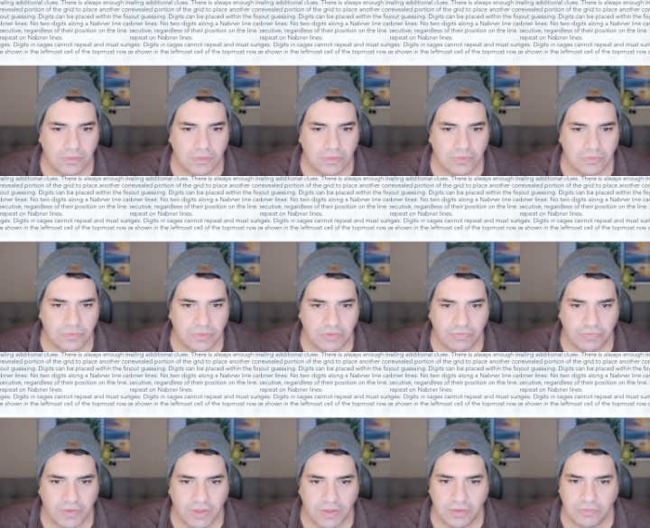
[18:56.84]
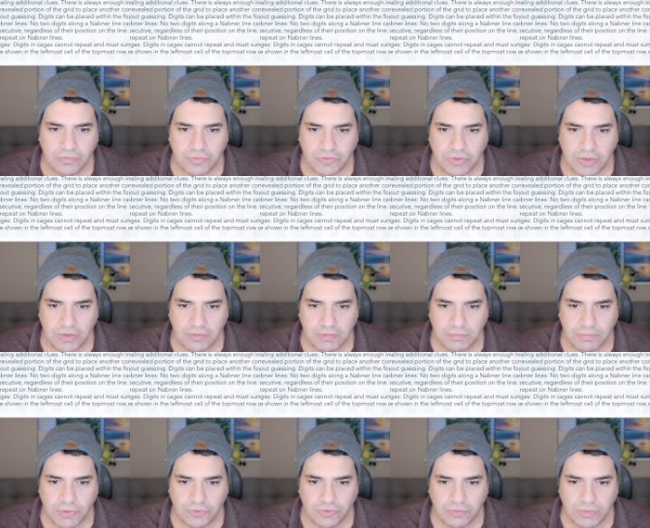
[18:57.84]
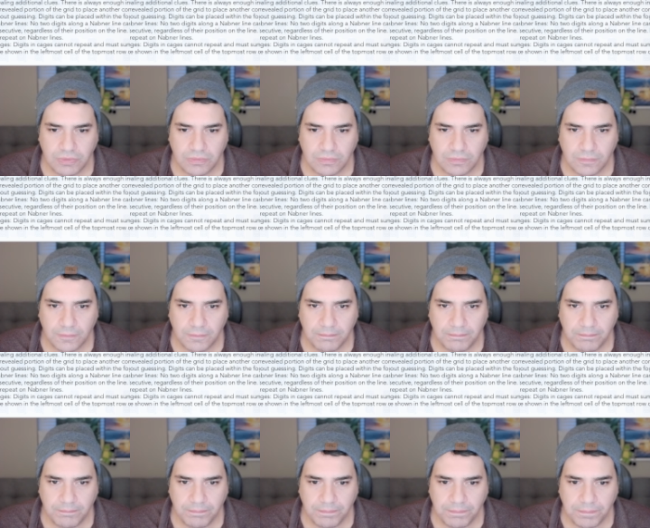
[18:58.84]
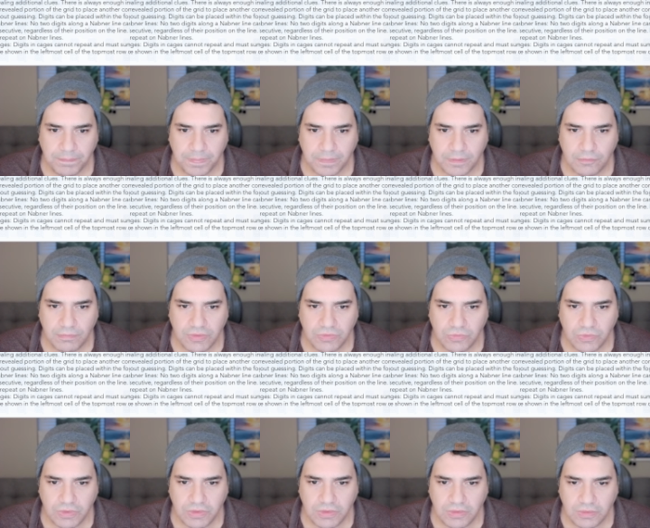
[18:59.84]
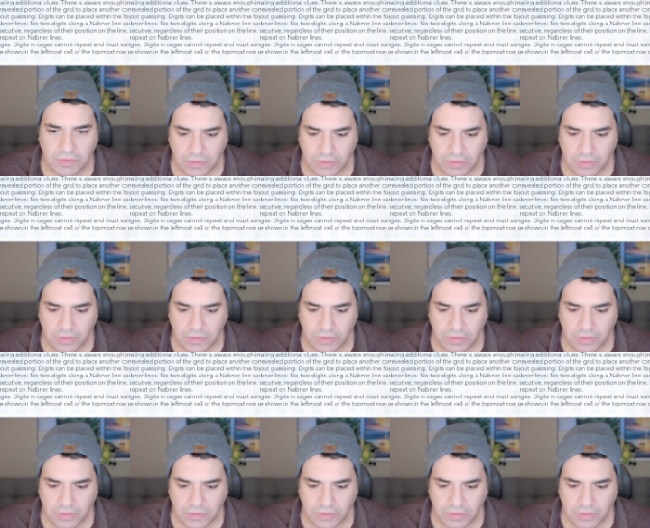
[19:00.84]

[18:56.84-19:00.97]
3, 5, is that even possible? It would be 3